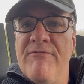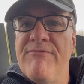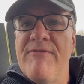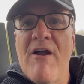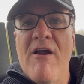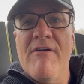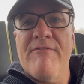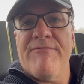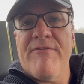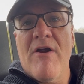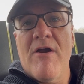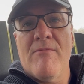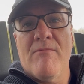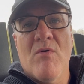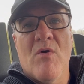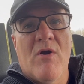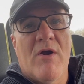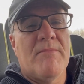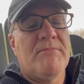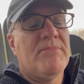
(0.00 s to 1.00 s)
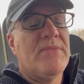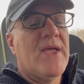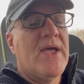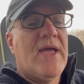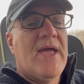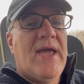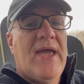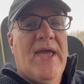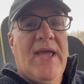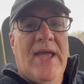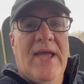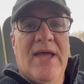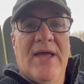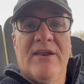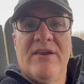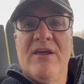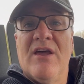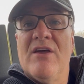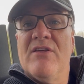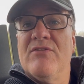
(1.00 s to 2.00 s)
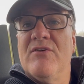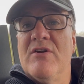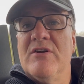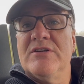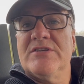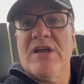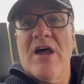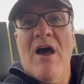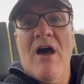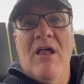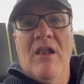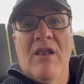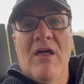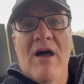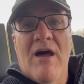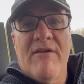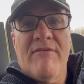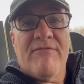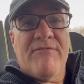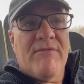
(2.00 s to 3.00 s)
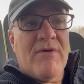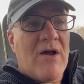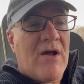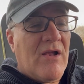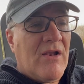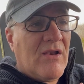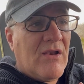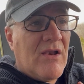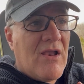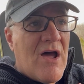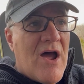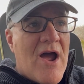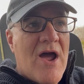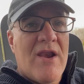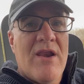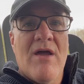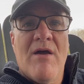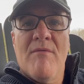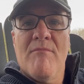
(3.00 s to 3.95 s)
Far, far more. And there's a lot